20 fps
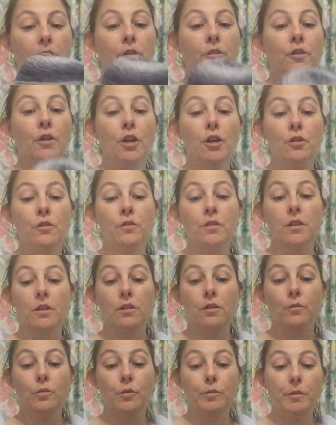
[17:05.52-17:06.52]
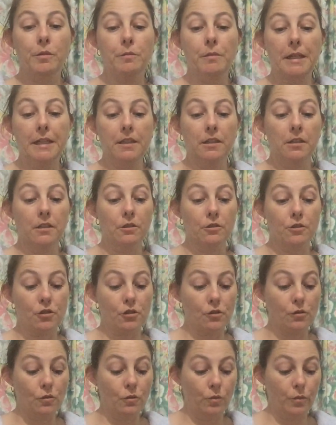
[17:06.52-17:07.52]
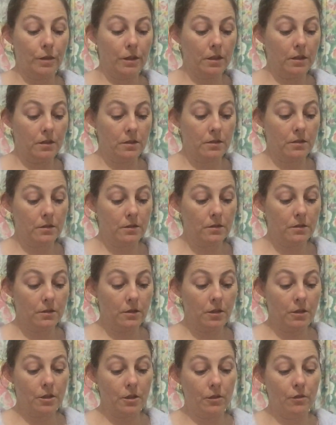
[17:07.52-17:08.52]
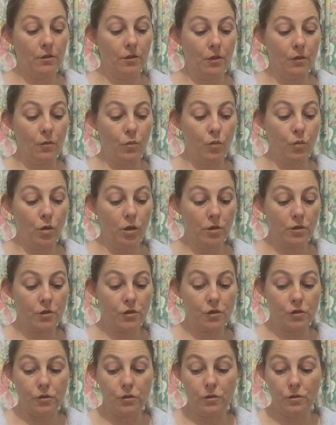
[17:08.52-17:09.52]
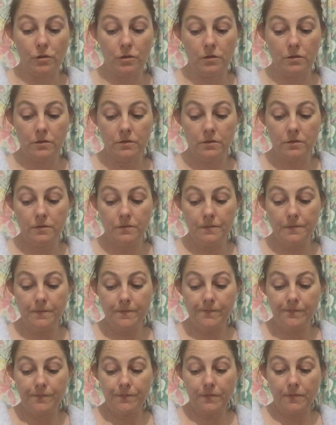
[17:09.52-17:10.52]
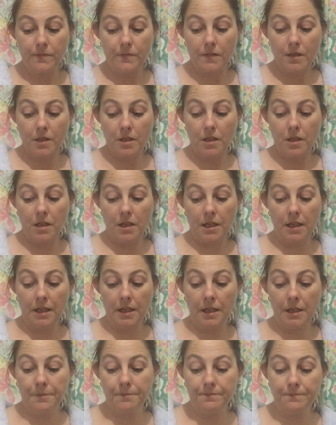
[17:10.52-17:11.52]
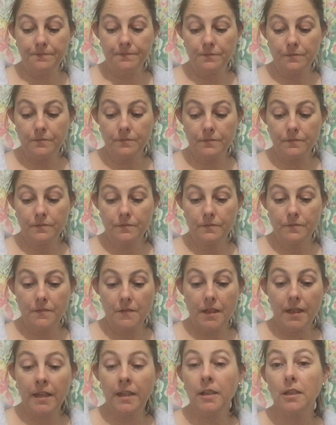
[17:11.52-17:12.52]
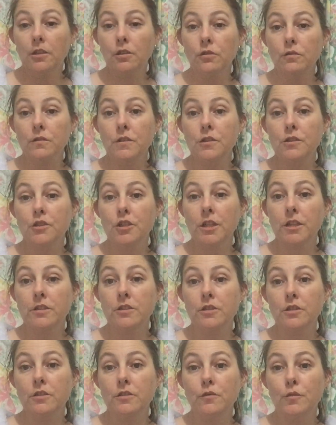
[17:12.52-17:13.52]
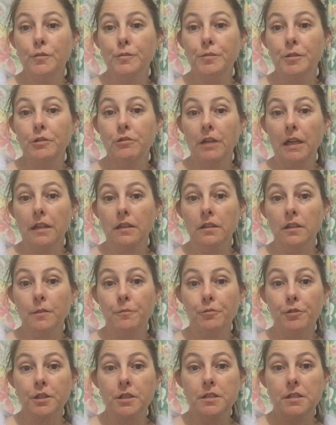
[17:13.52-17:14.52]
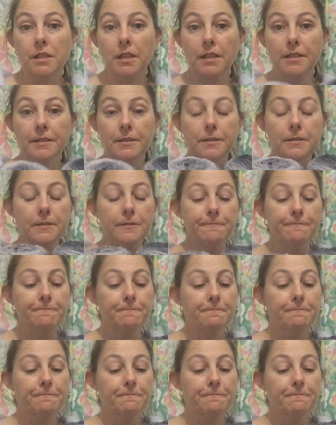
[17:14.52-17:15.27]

know that I will be making a shawl with it. I don't know what shawl. Any and all suggestions would be greatly appreciated.